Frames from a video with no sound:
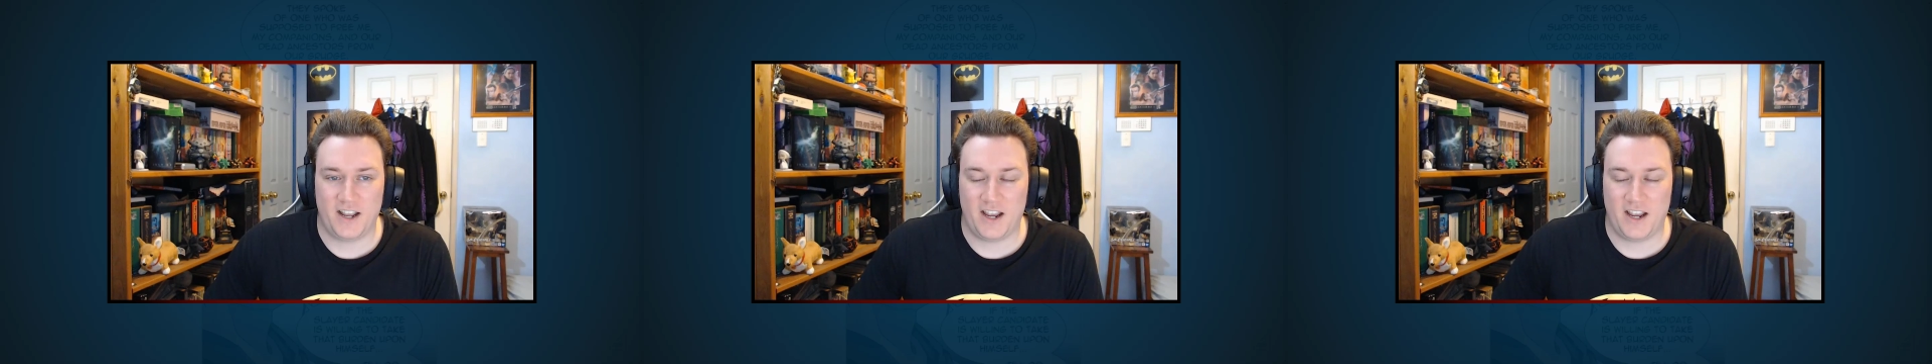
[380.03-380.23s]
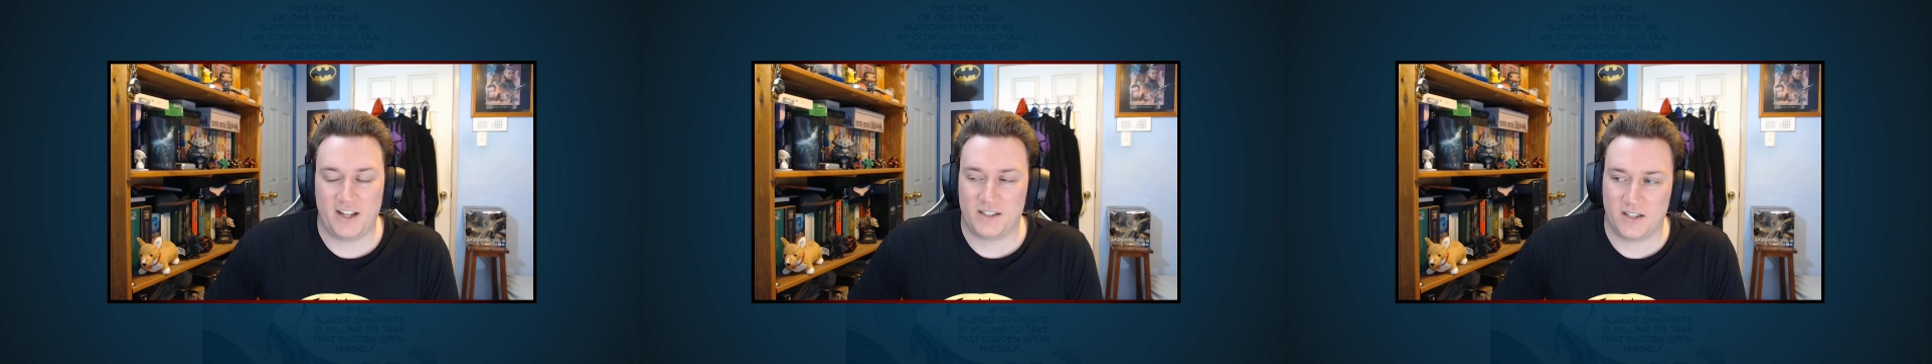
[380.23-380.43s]

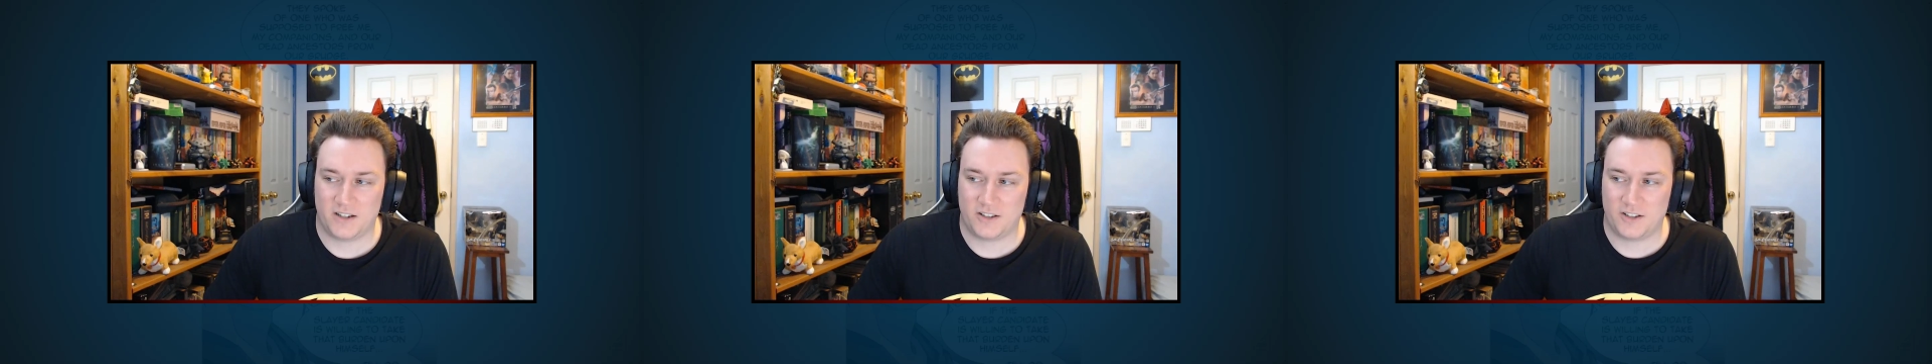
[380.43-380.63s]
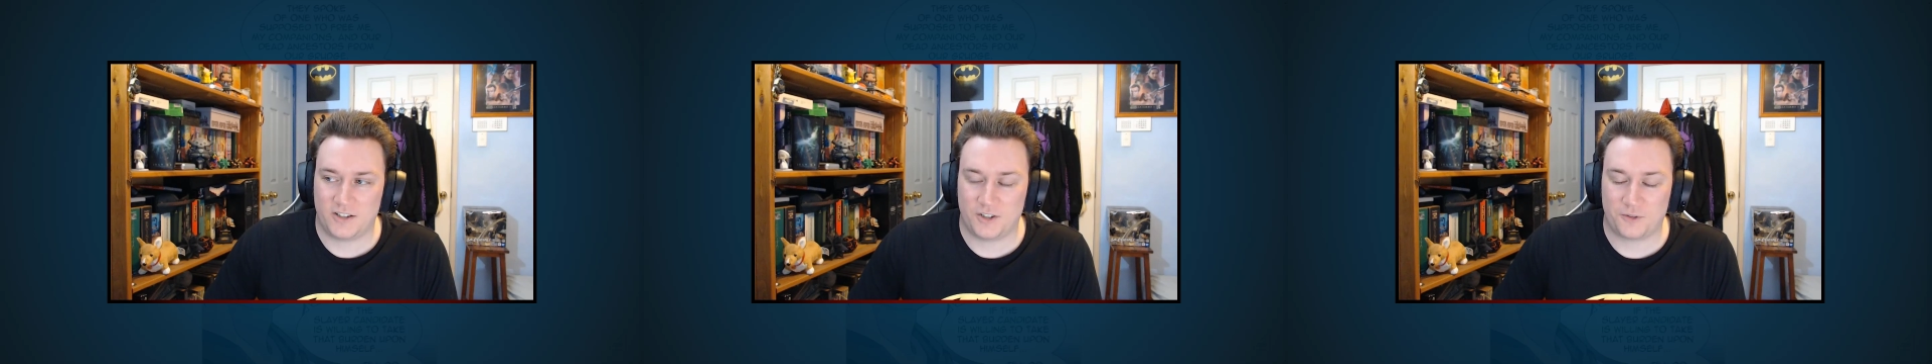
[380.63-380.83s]

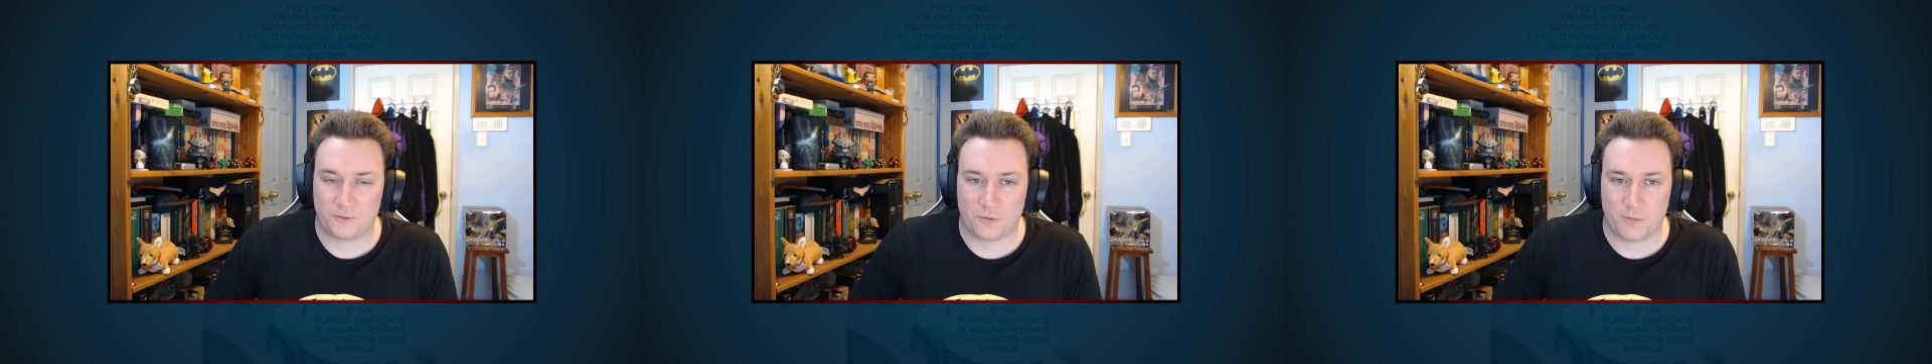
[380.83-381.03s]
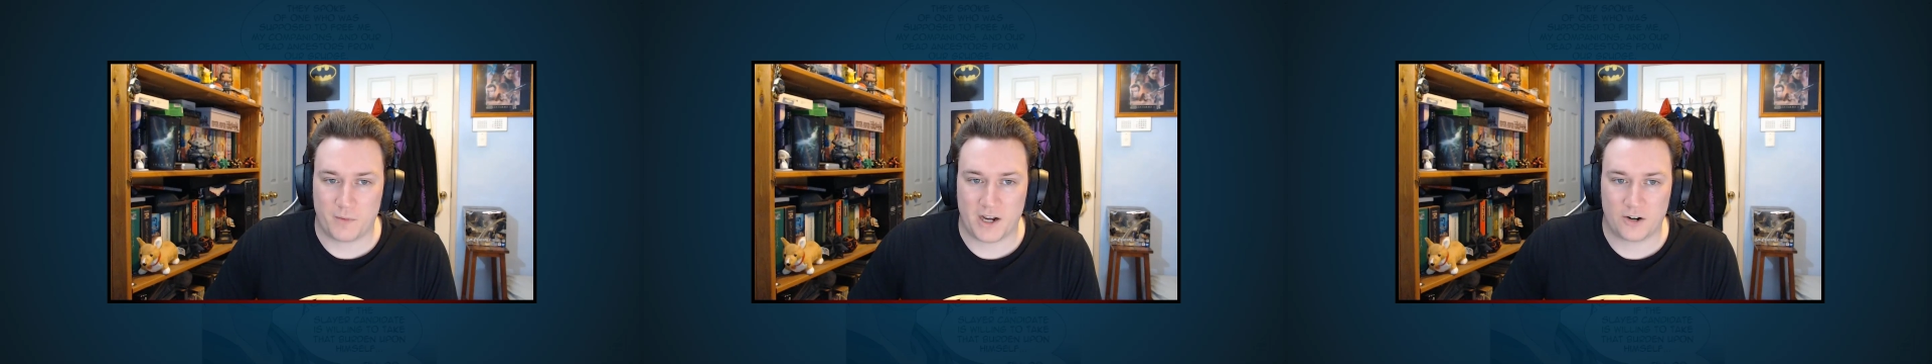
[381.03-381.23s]
ancestors
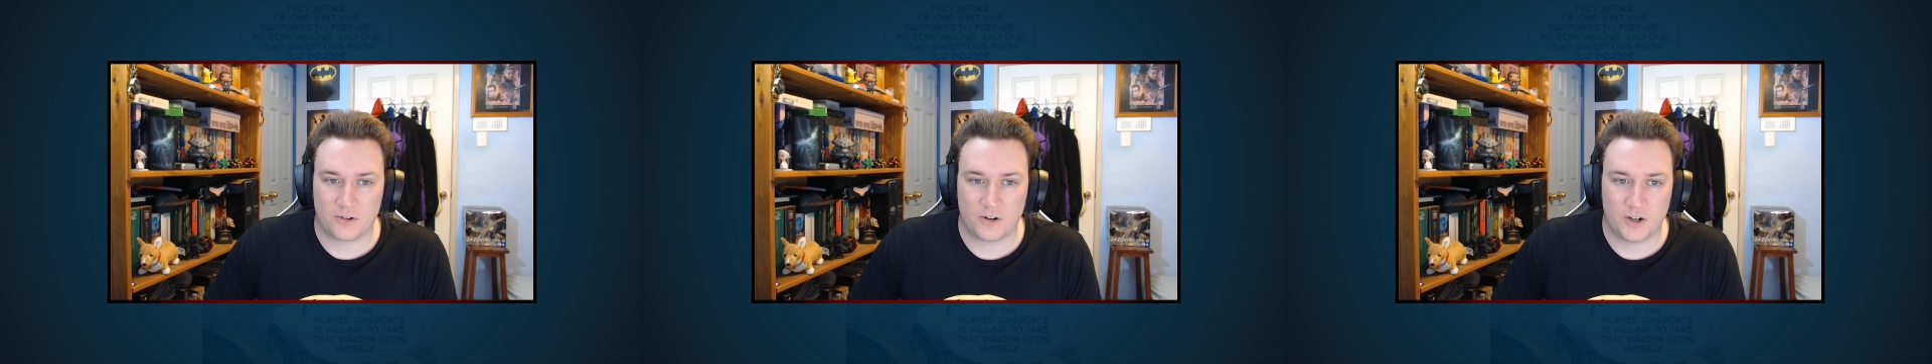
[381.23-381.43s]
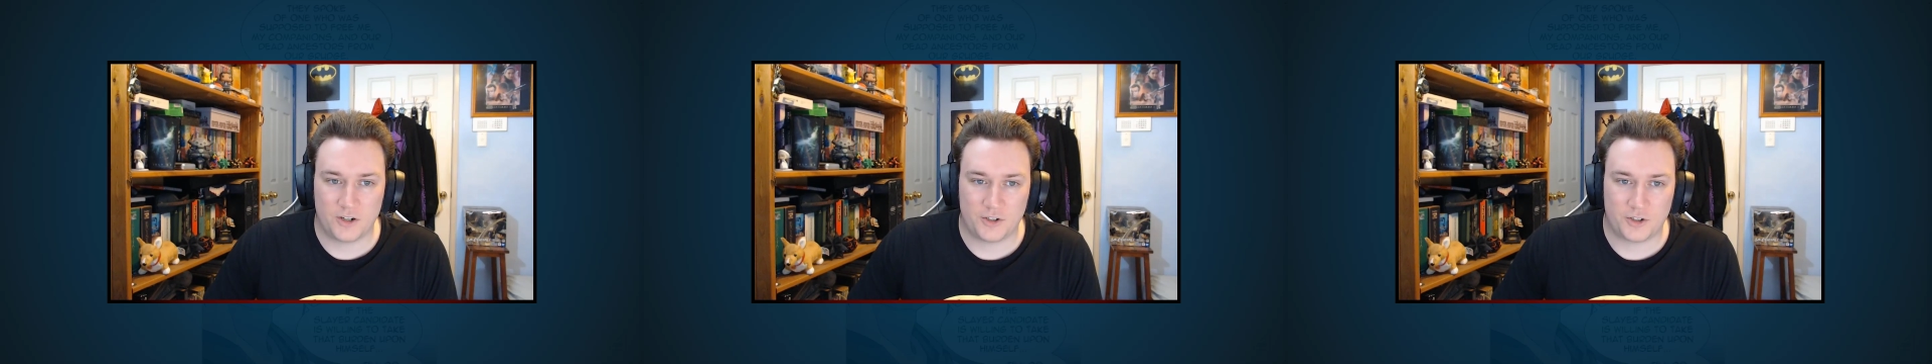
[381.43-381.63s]
from our
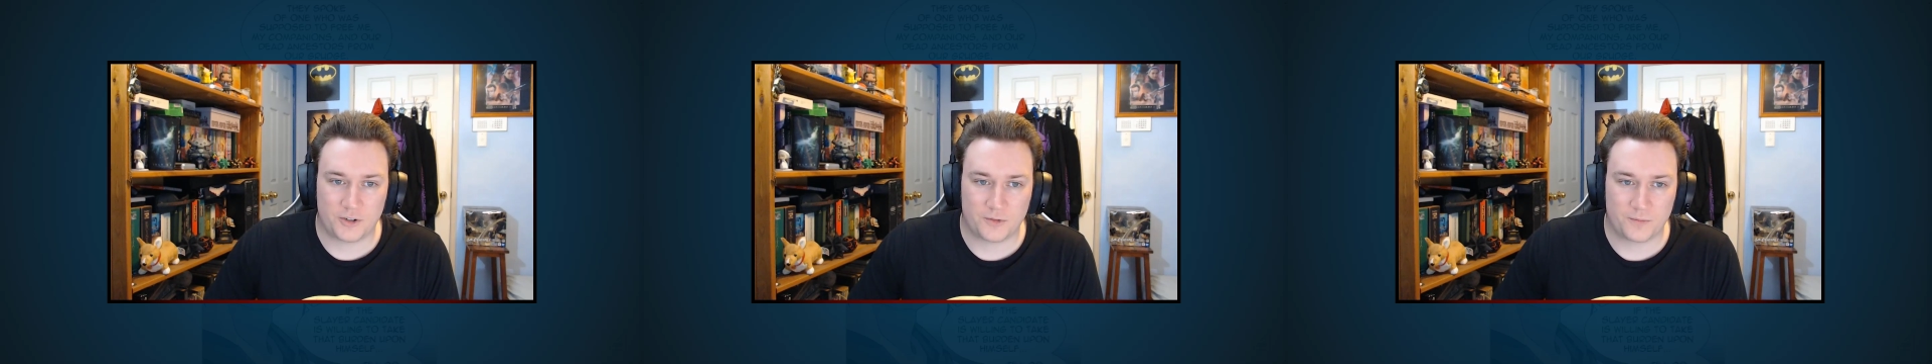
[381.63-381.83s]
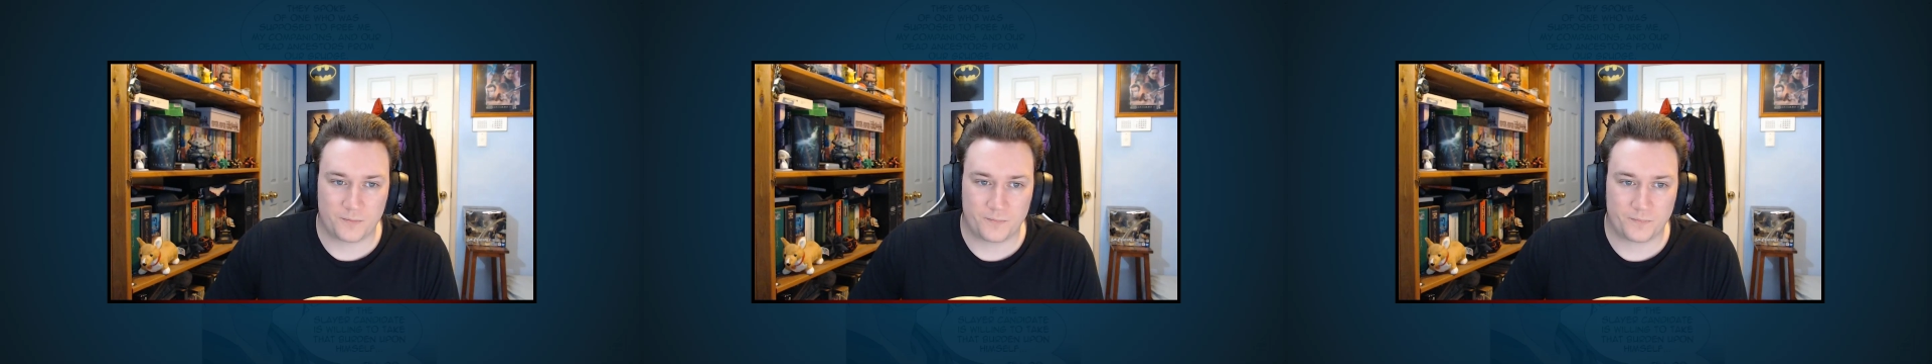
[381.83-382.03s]
grudge.